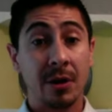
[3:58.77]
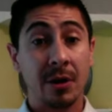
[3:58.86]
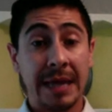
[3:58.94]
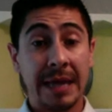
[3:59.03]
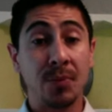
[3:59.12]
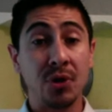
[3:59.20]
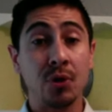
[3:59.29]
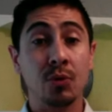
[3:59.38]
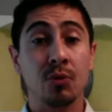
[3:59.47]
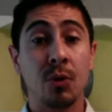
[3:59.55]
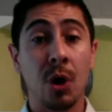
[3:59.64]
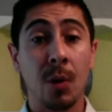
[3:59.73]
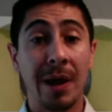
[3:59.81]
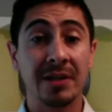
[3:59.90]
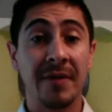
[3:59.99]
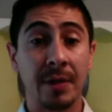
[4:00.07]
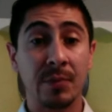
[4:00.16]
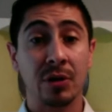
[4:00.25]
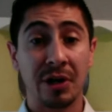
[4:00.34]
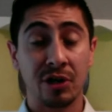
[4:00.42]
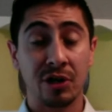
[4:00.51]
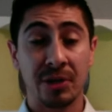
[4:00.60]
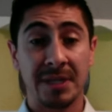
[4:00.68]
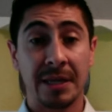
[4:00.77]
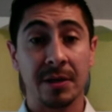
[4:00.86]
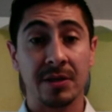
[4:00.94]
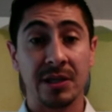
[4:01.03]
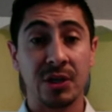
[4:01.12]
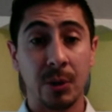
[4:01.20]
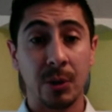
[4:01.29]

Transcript: to help you grow and develop your leadership skills.